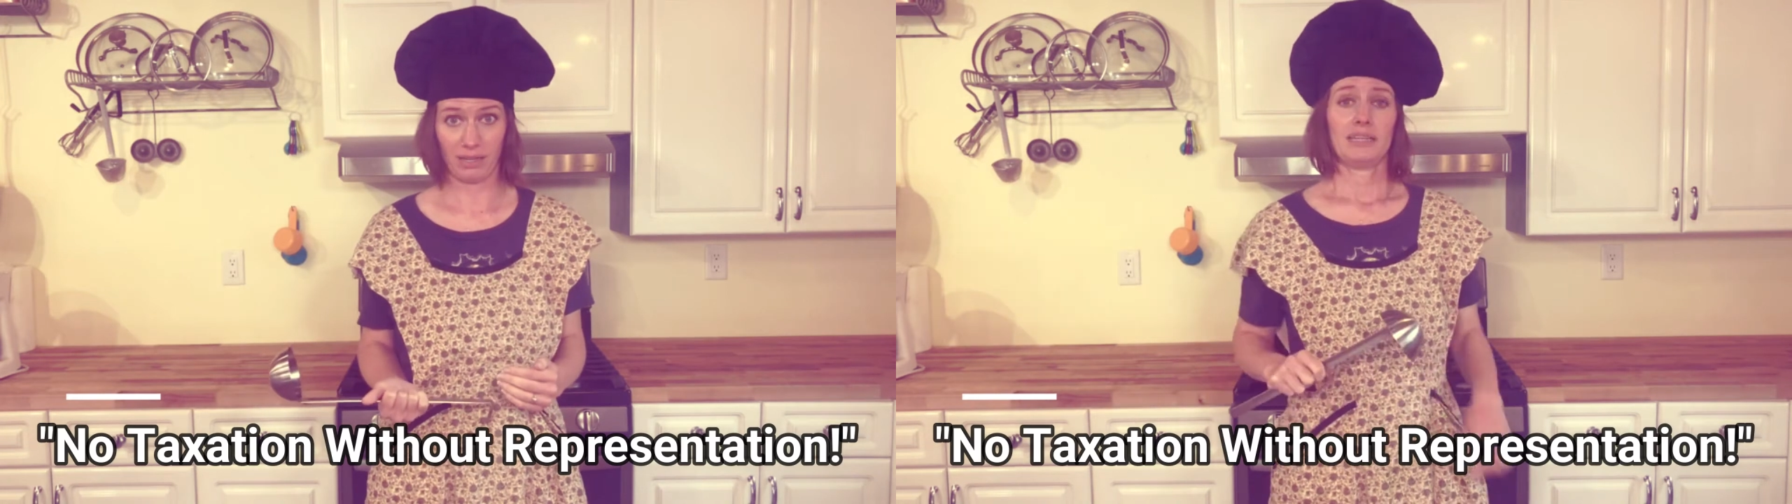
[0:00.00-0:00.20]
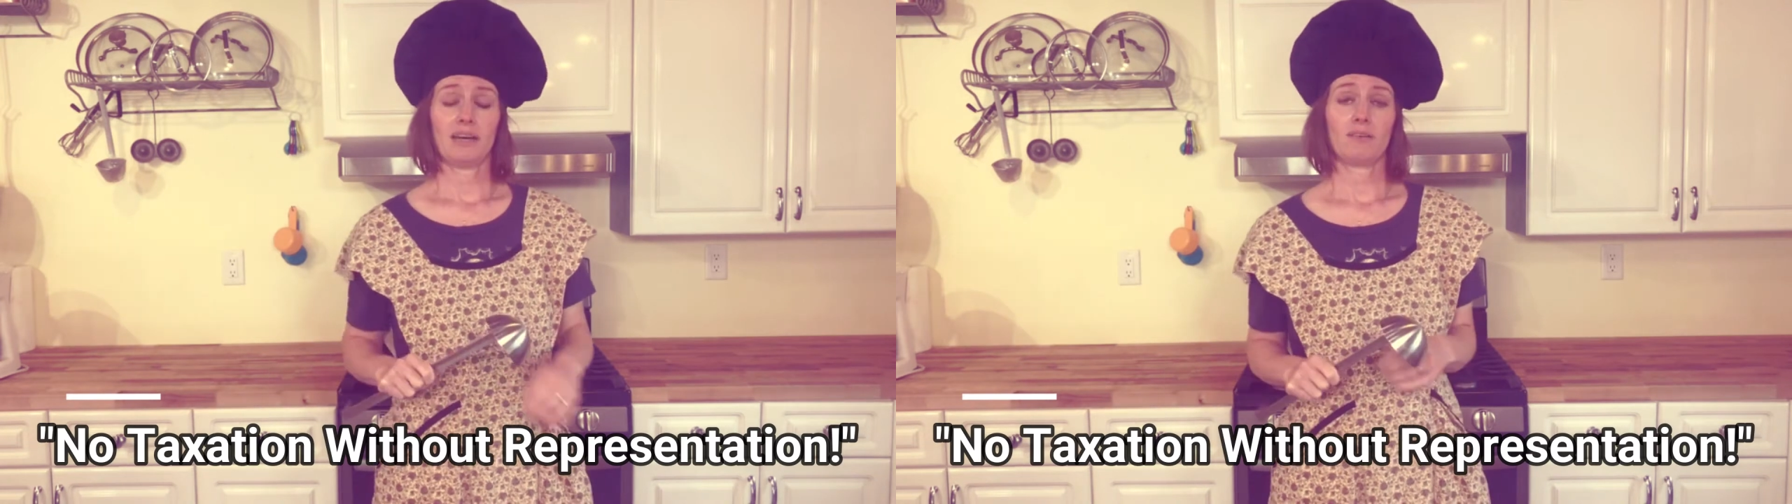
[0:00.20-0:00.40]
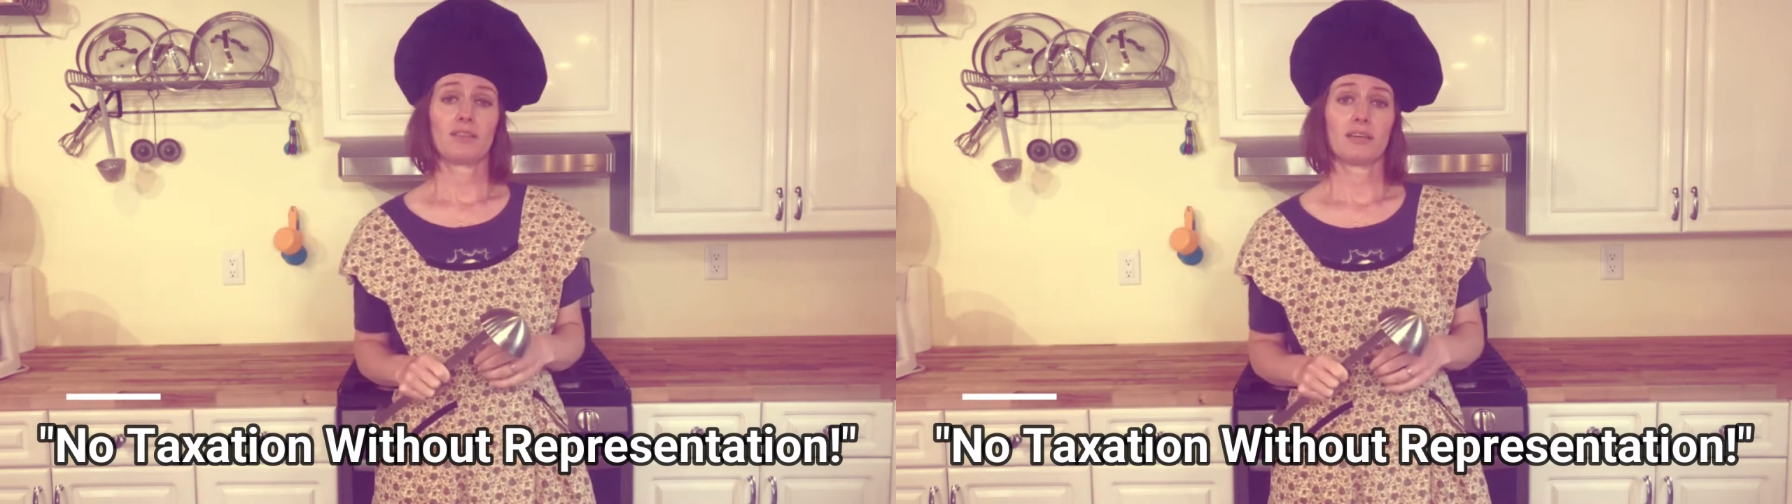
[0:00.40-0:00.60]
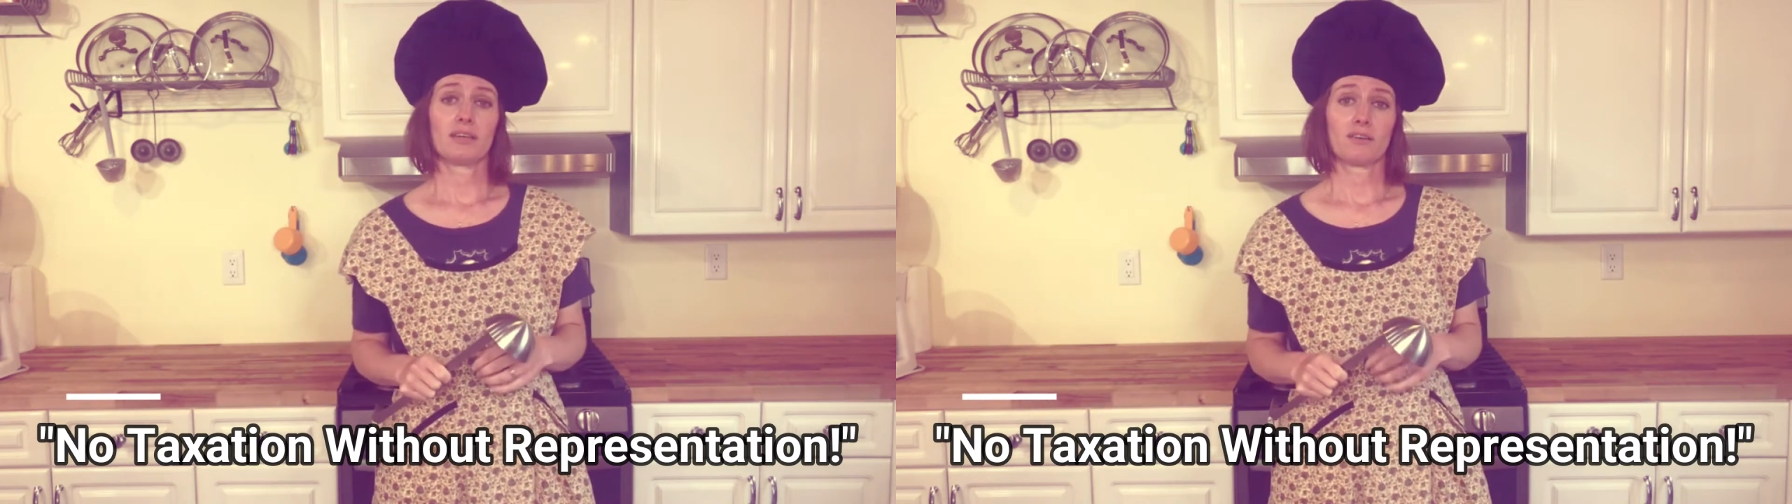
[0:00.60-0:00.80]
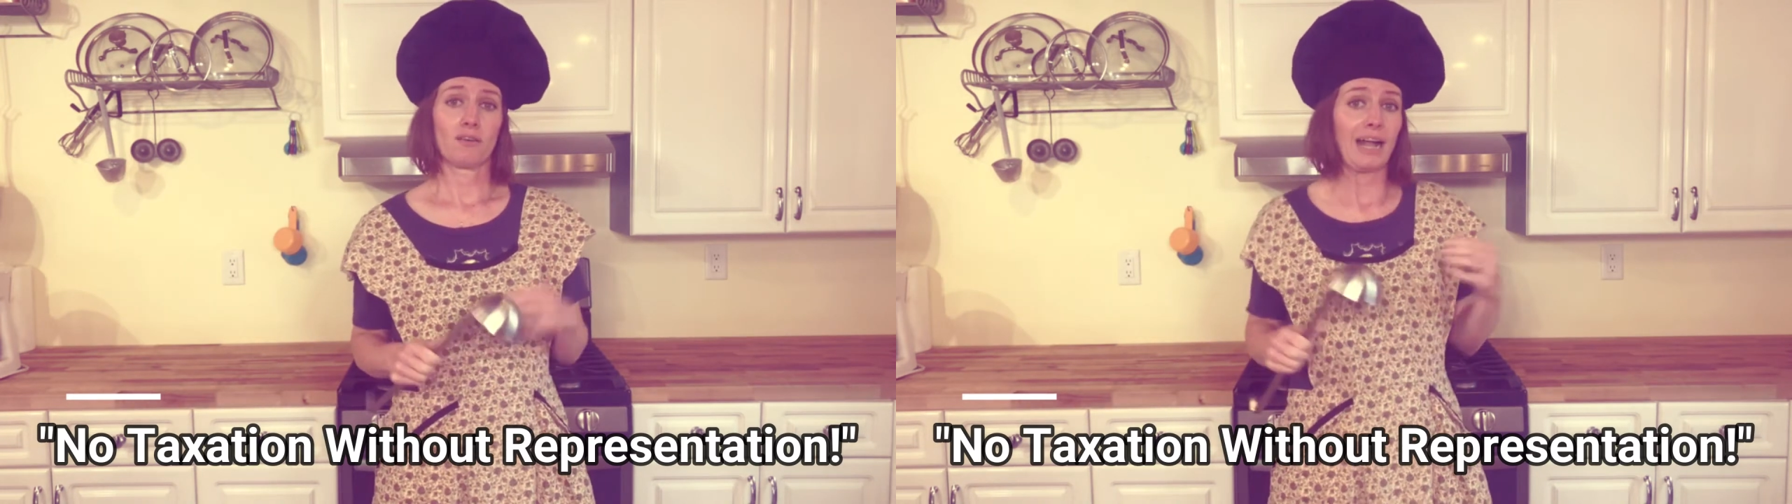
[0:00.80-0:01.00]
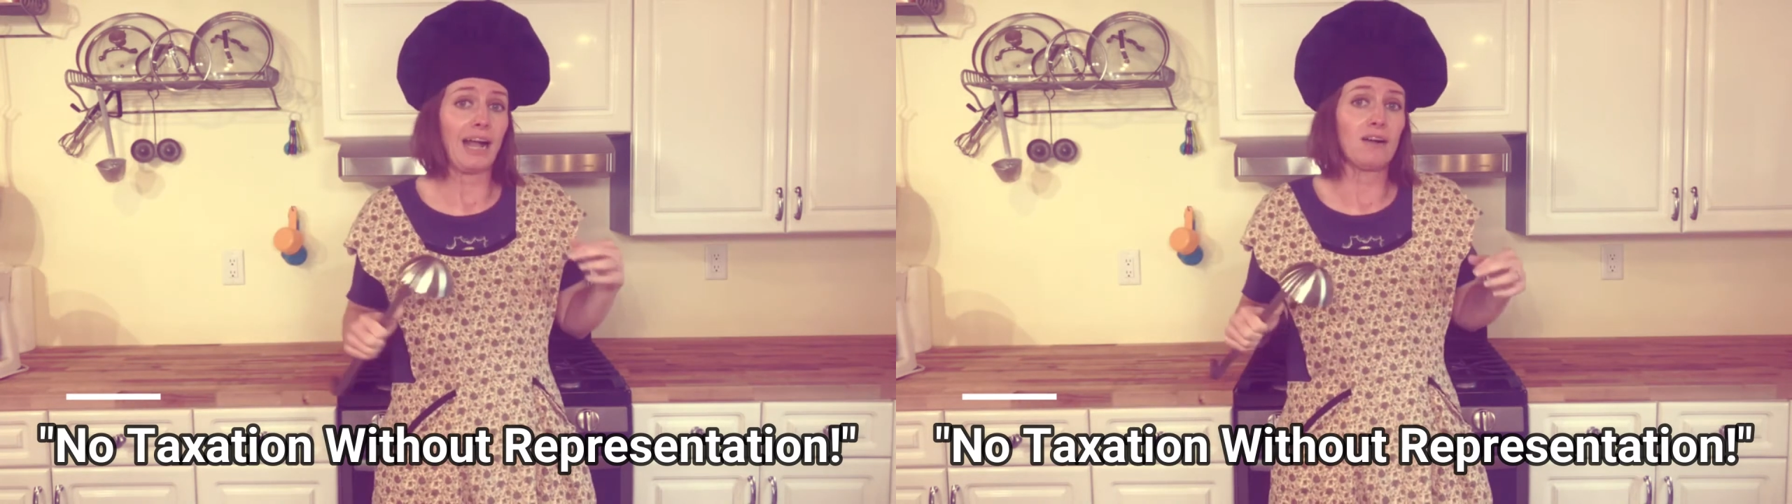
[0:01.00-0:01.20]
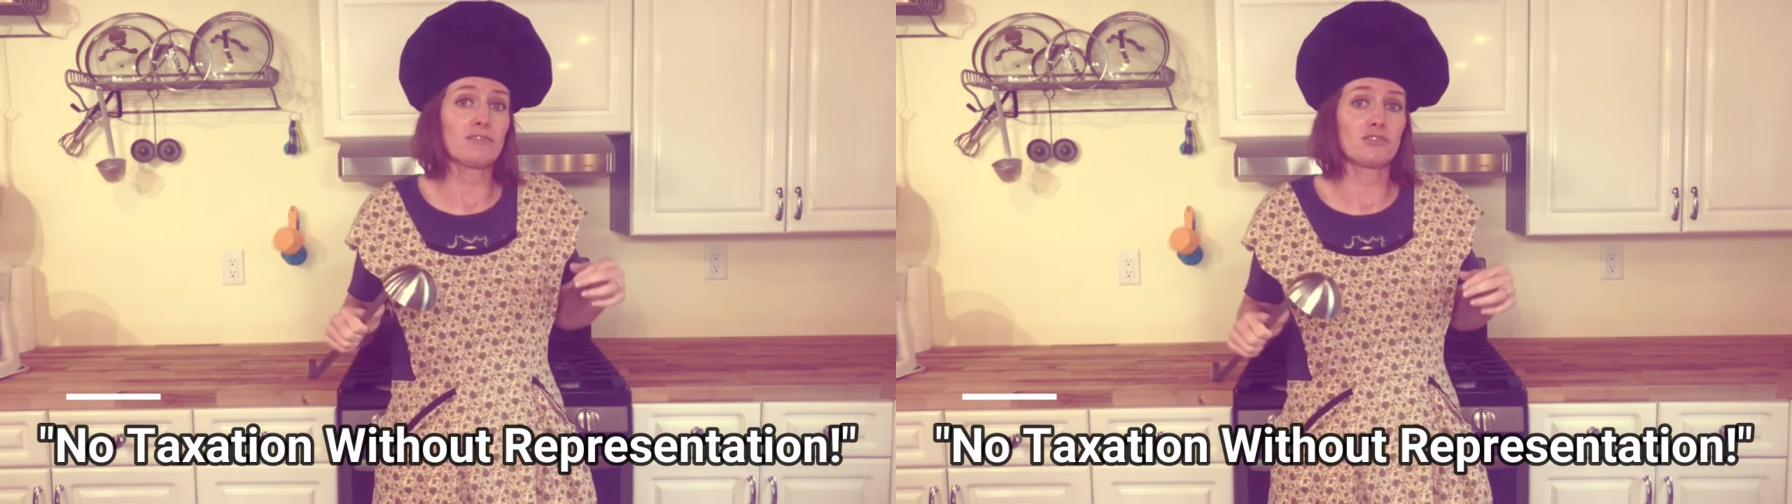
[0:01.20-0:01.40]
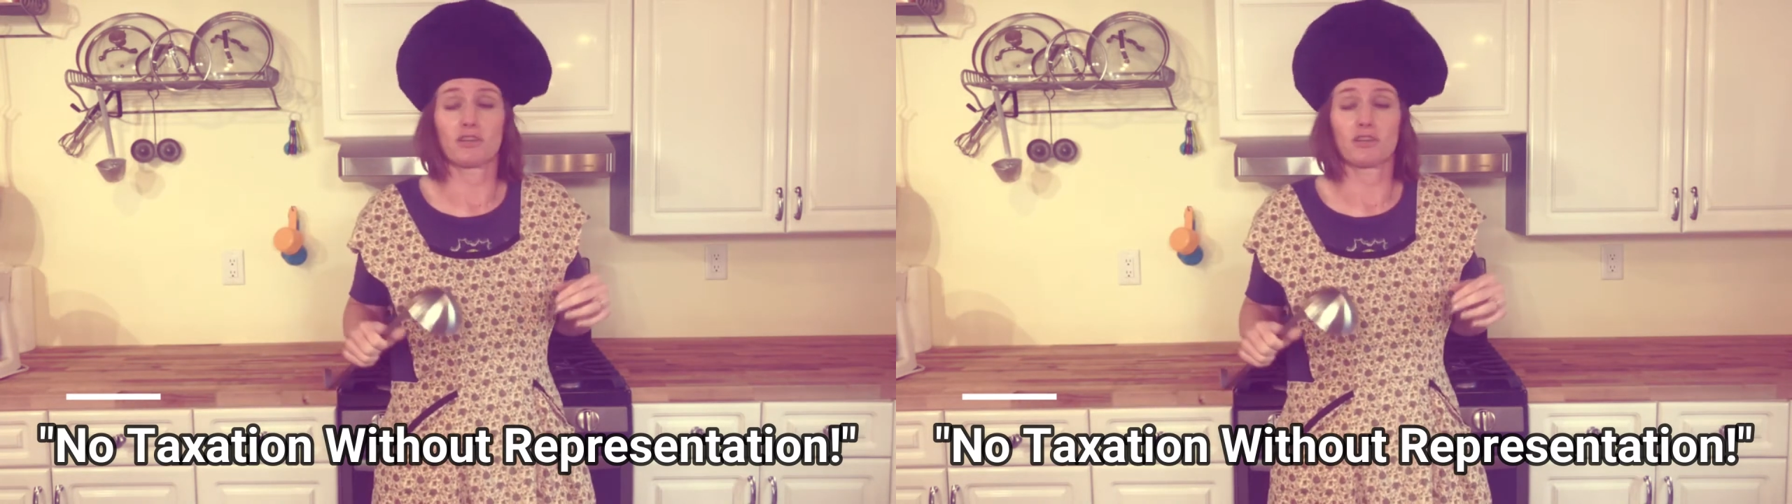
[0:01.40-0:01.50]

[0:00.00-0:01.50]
Now, the Crown